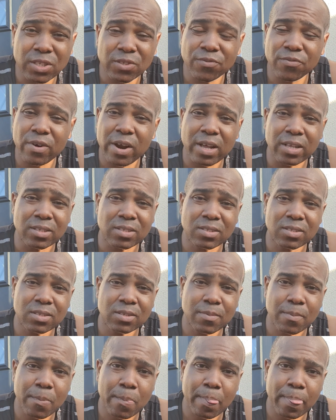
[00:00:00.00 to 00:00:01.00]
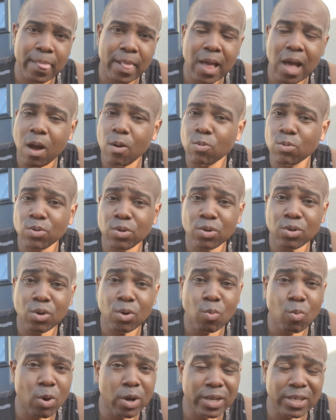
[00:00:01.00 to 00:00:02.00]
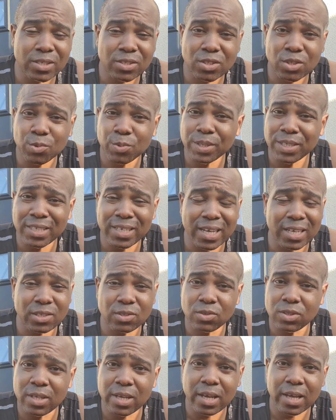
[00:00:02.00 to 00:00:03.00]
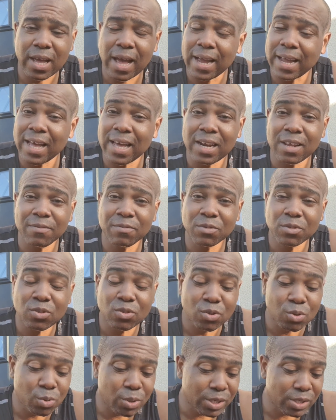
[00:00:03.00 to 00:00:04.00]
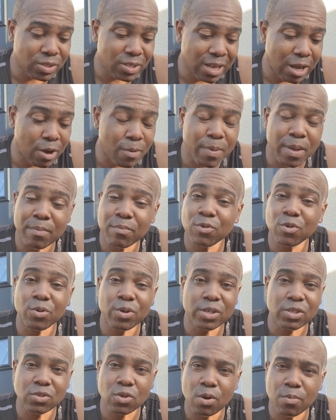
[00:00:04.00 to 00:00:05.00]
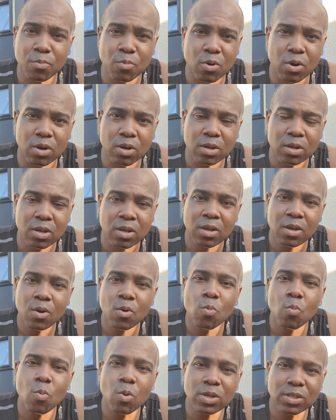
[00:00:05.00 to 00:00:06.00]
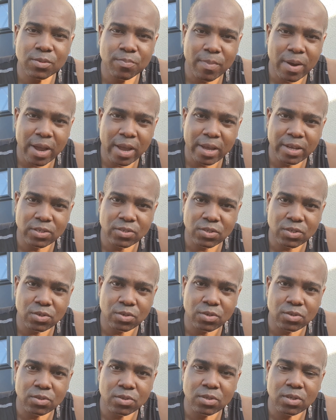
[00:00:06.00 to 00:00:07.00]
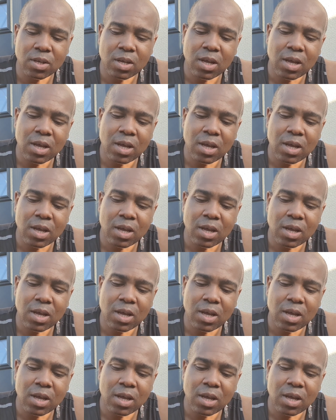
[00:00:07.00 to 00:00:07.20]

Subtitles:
friends. I will not know what he's doing day to day. I can't even help him do his homework. What's my excuse?